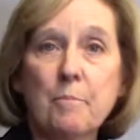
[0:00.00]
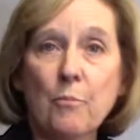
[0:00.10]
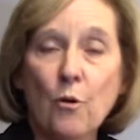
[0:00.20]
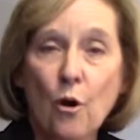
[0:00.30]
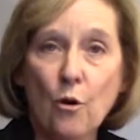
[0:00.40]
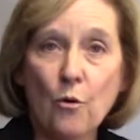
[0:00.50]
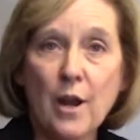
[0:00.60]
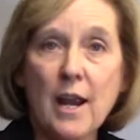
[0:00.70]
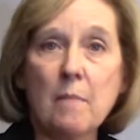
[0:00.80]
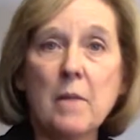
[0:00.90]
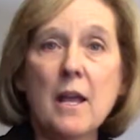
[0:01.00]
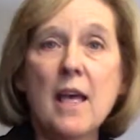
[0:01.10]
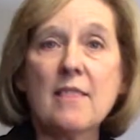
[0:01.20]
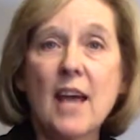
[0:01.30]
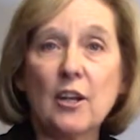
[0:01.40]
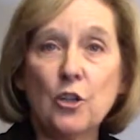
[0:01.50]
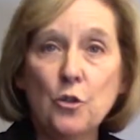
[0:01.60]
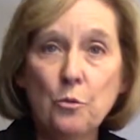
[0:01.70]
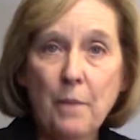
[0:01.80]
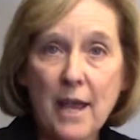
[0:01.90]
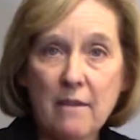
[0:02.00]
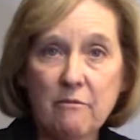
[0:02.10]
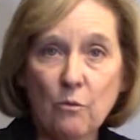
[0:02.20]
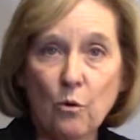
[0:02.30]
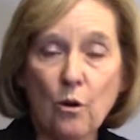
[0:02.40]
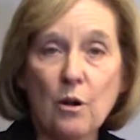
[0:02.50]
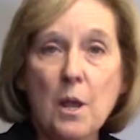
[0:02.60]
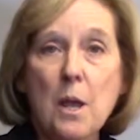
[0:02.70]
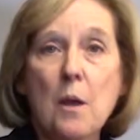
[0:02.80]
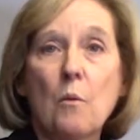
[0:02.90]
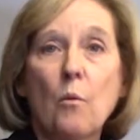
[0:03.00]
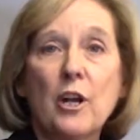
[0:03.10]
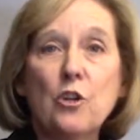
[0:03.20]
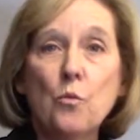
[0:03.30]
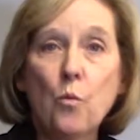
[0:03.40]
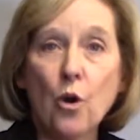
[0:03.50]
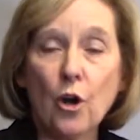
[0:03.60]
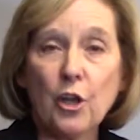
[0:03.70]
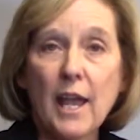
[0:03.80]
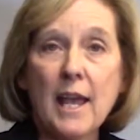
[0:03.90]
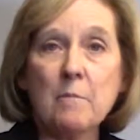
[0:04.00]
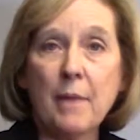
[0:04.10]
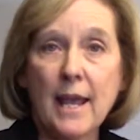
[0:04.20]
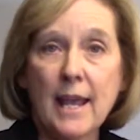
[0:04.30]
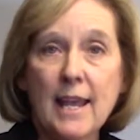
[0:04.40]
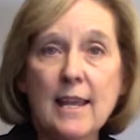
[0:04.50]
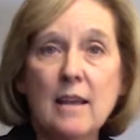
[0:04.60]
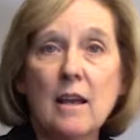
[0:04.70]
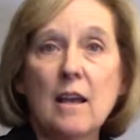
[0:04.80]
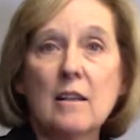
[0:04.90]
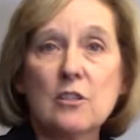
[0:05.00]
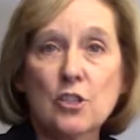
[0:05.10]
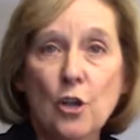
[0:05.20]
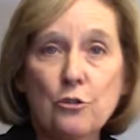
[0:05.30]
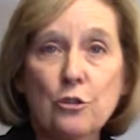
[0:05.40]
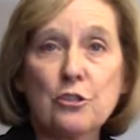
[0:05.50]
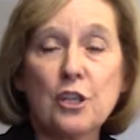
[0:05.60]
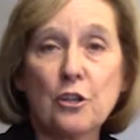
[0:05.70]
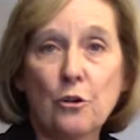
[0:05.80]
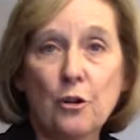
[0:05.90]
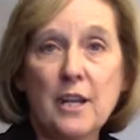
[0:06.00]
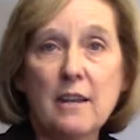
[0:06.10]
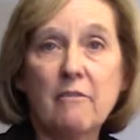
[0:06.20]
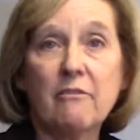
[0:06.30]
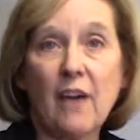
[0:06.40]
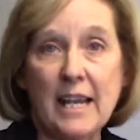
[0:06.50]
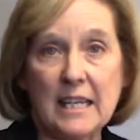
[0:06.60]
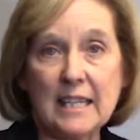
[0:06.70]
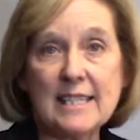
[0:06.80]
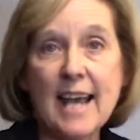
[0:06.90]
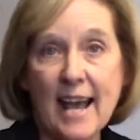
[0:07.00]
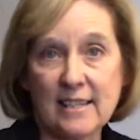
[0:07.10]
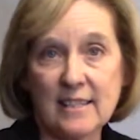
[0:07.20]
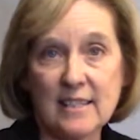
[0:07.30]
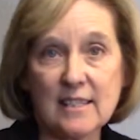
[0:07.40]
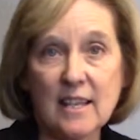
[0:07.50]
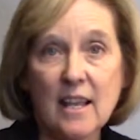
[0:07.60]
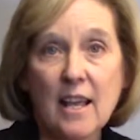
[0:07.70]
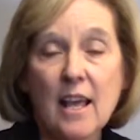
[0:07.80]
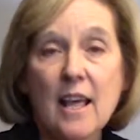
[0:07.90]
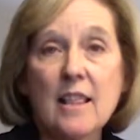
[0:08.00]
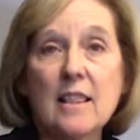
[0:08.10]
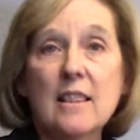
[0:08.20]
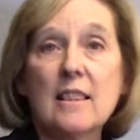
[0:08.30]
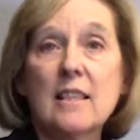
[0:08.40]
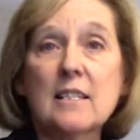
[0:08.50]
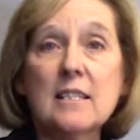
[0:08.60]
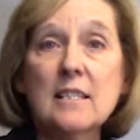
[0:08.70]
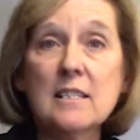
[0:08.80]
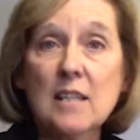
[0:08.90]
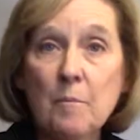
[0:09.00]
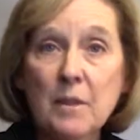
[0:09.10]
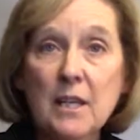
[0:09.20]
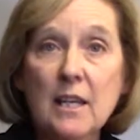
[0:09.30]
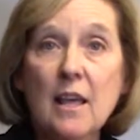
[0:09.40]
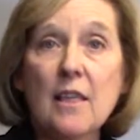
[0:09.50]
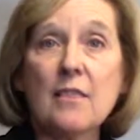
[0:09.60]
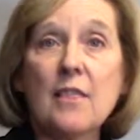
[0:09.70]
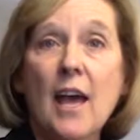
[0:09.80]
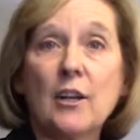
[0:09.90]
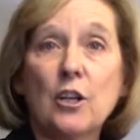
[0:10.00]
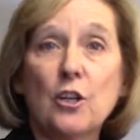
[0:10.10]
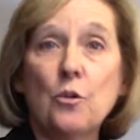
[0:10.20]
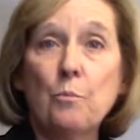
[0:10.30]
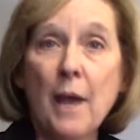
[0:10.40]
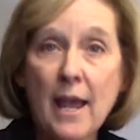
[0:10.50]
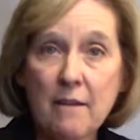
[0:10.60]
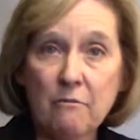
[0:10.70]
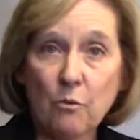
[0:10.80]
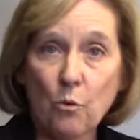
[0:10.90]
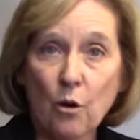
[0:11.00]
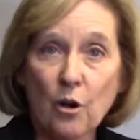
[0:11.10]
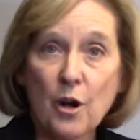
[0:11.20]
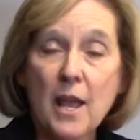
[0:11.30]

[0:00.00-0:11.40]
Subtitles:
program that you pay for when you work and pay Social Security FICA taxes. This is something that you pay for